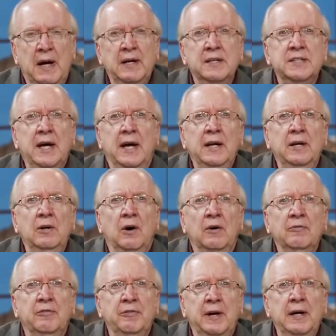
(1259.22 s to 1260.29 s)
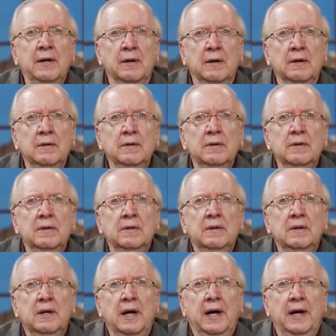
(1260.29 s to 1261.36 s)
meditating on fear.
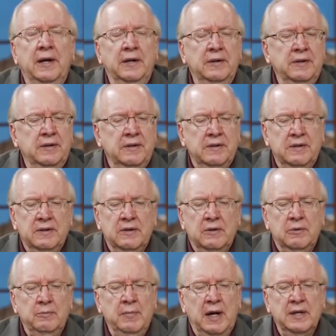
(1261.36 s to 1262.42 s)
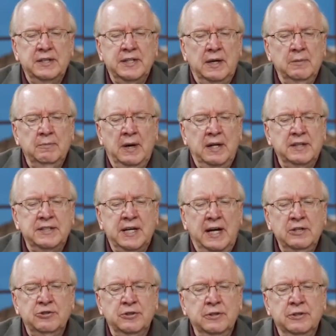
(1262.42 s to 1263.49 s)
And
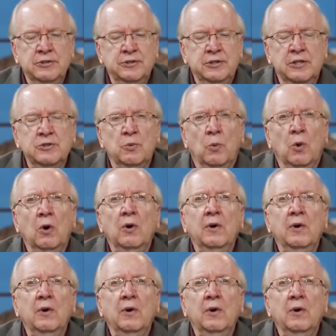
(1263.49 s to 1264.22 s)
meditation is just